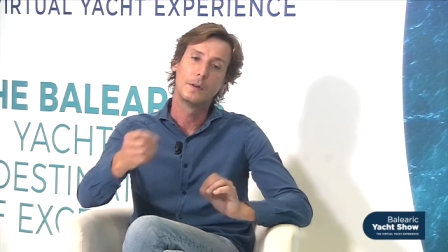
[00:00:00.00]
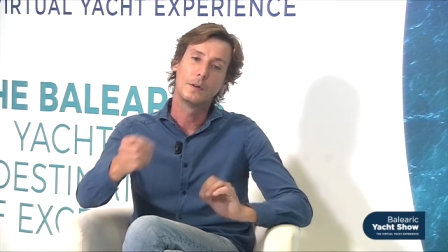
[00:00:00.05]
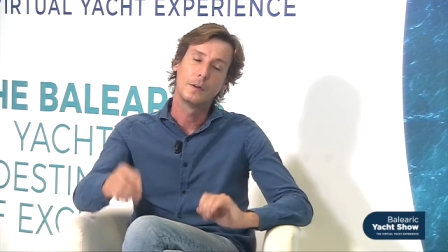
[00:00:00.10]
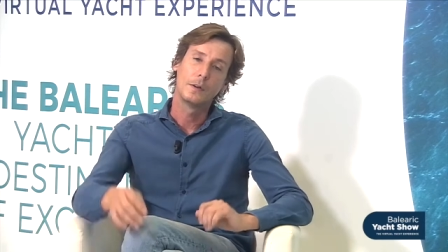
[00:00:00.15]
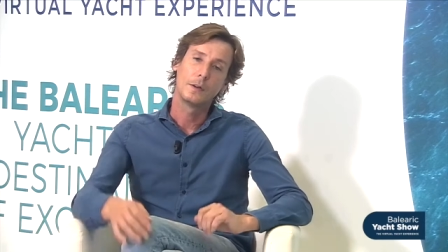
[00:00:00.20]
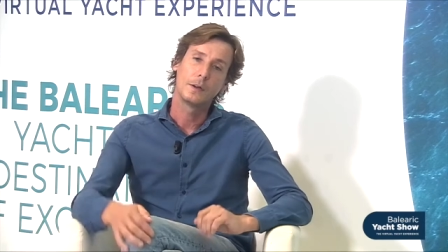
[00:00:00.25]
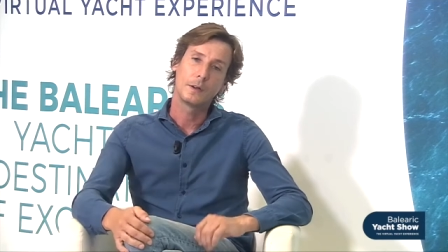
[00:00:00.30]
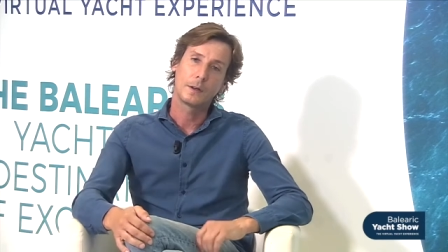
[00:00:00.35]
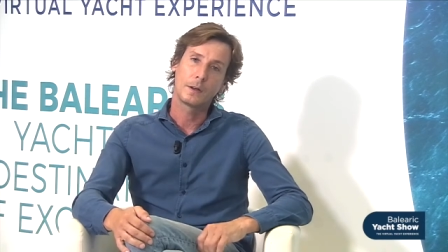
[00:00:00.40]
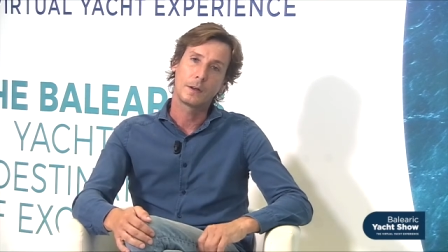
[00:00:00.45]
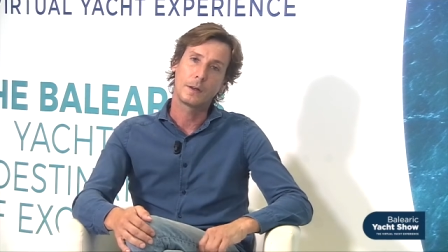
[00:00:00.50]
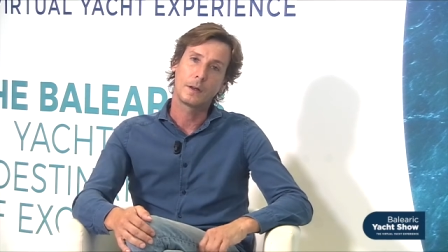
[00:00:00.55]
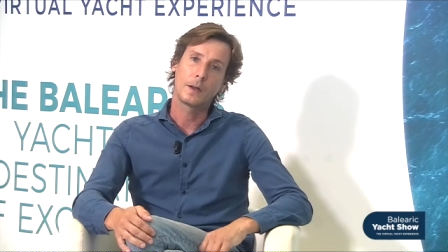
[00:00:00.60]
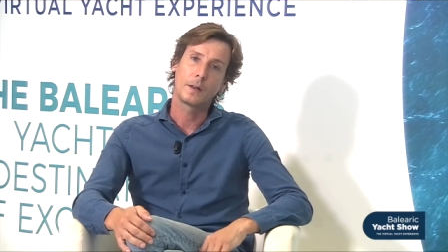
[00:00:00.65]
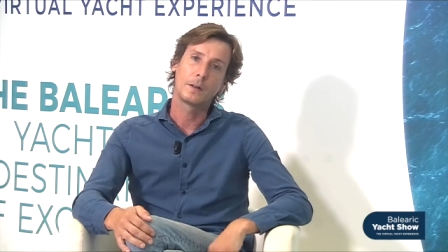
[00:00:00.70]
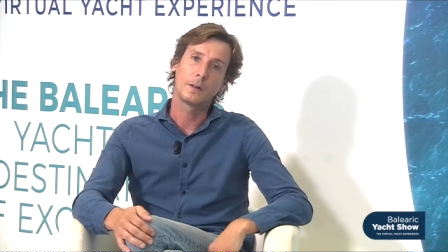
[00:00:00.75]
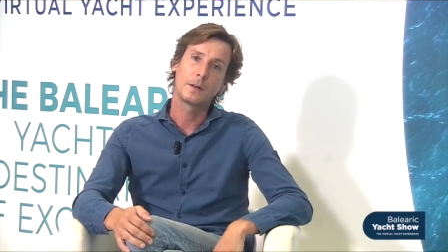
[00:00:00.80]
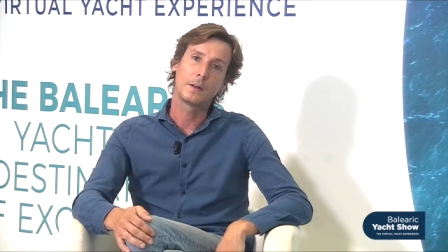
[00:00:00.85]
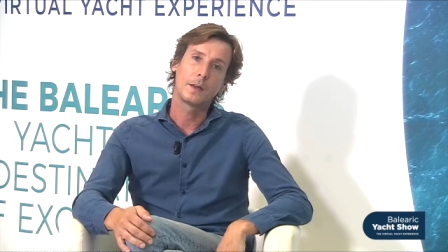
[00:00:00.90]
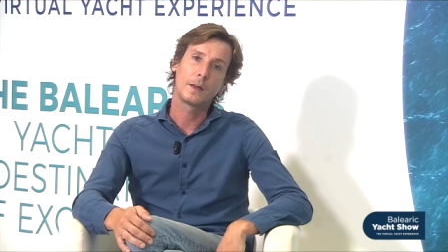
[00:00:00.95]
uh,
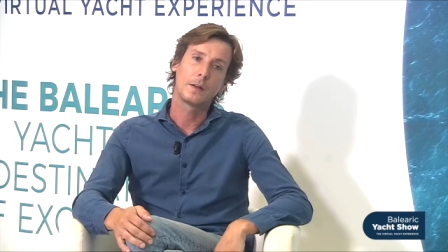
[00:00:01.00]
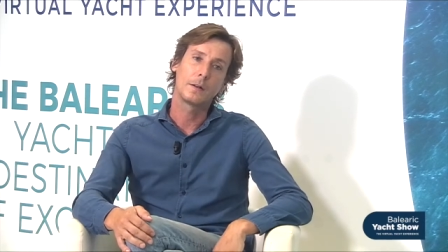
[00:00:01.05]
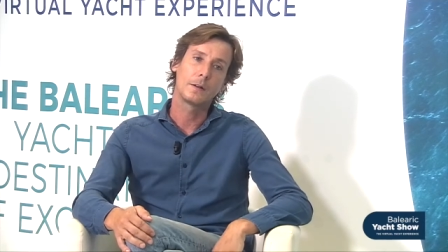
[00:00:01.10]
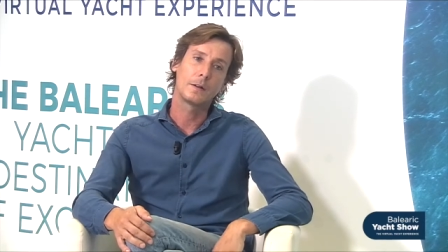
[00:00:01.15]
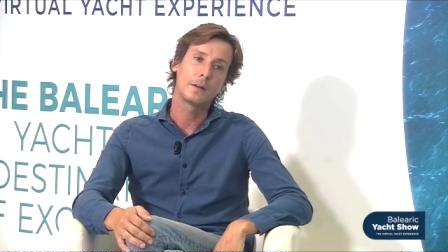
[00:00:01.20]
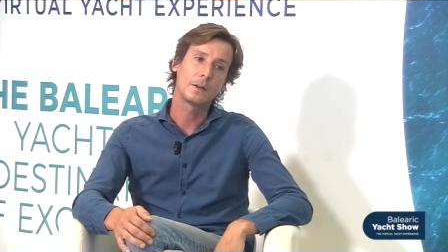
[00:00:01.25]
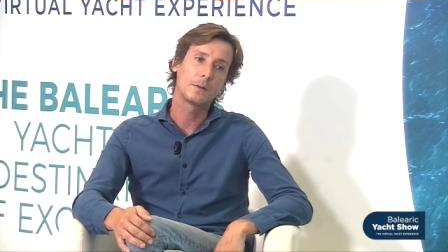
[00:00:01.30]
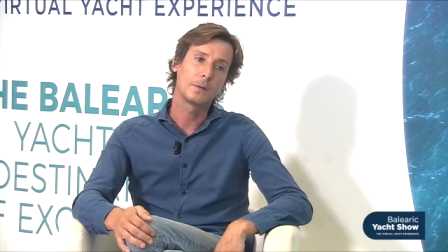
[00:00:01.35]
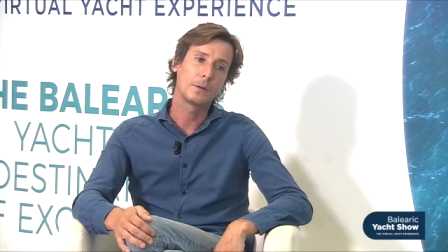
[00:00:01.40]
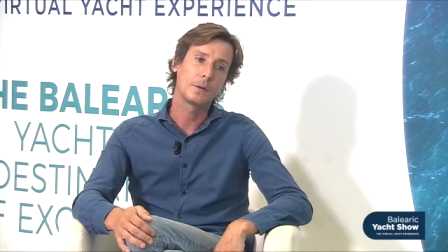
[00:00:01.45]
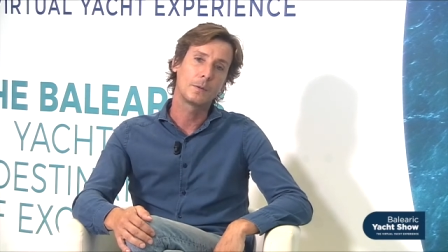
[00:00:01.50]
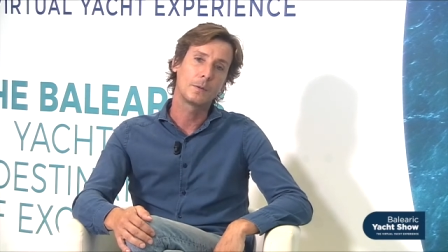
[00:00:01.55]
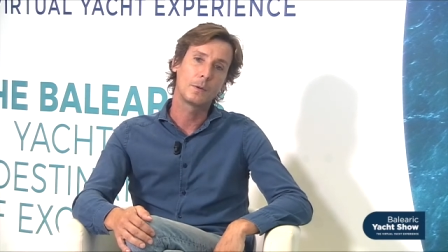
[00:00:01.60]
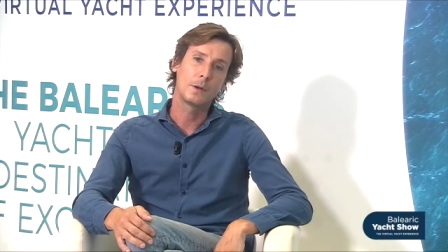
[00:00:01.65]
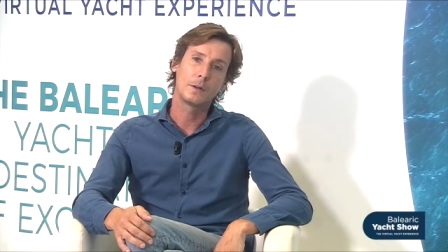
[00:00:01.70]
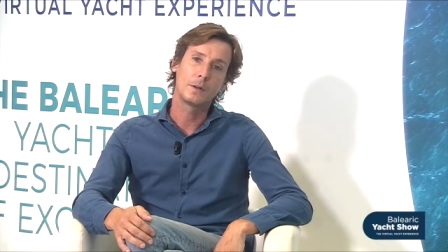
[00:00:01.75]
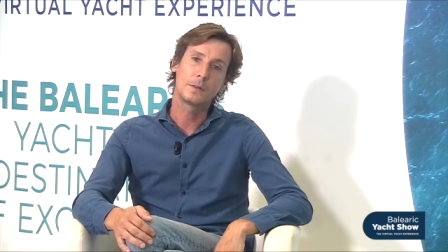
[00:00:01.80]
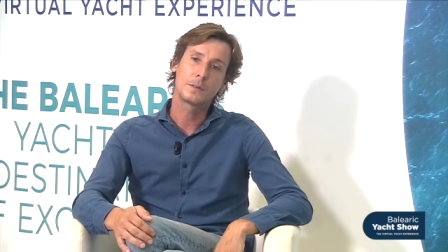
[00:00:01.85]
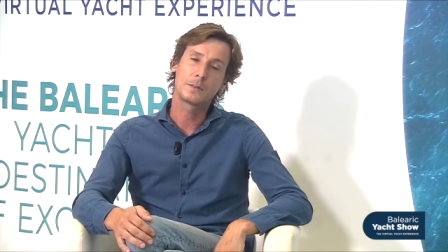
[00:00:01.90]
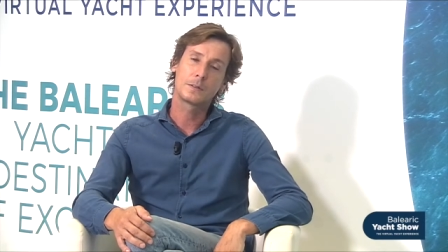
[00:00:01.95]
and and it,
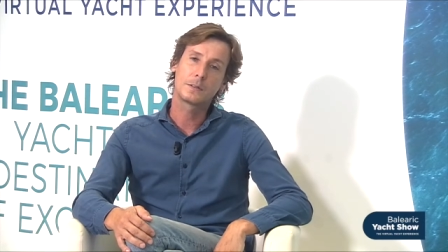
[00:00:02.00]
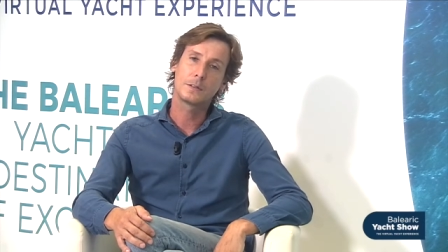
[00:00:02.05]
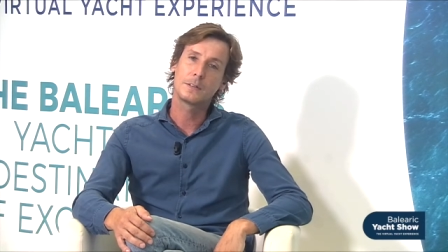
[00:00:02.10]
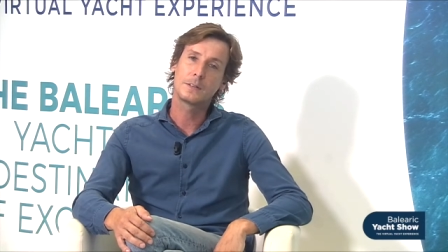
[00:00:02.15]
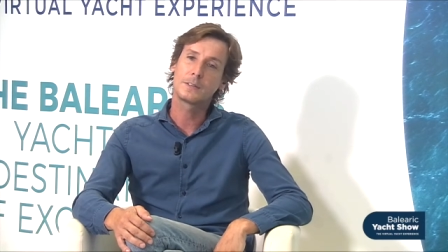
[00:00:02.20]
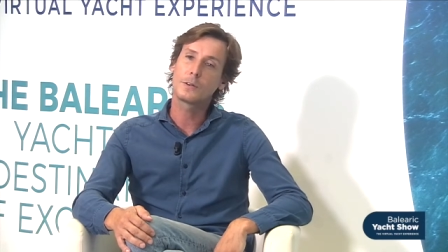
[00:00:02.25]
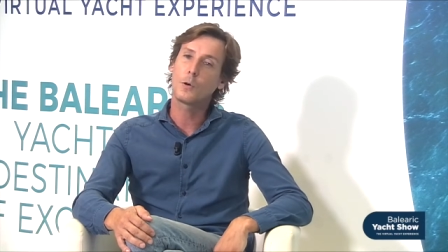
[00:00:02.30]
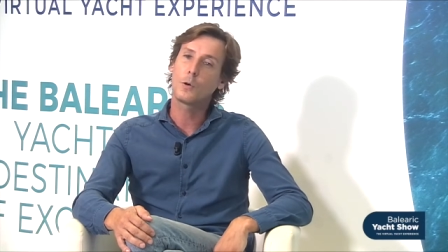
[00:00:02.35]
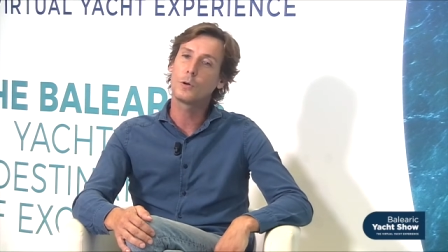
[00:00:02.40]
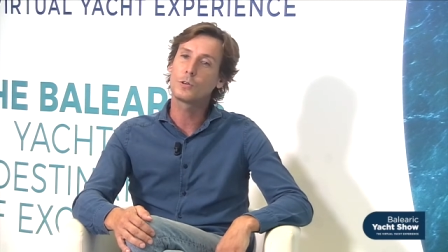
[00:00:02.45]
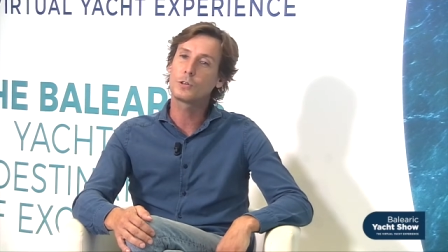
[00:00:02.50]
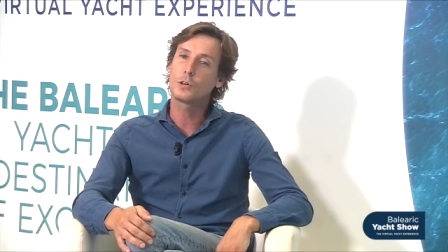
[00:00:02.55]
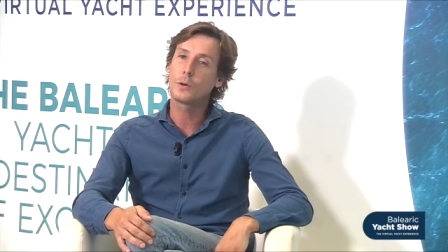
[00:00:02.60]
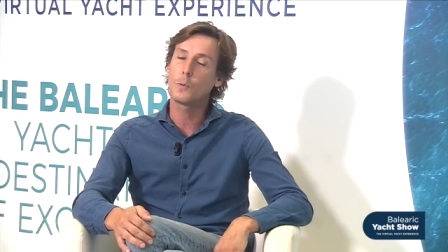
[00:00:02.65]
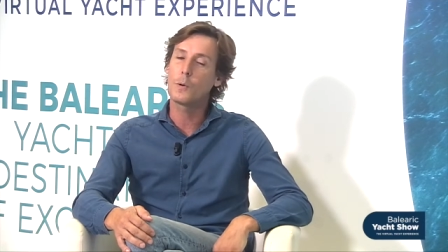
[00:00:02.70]
it's it's also